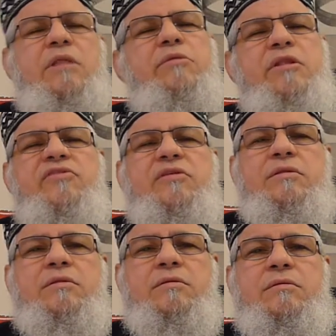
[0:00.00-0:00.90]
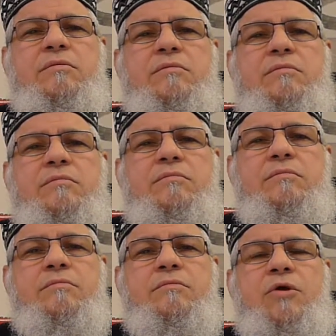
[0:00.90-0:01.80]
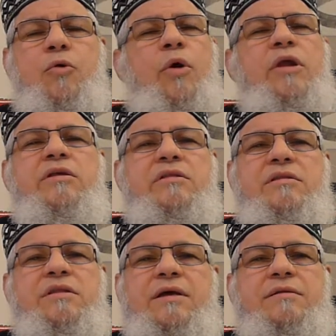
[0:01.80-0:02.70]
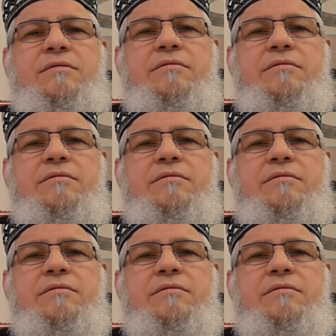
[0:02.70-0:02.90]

listen, why you did that?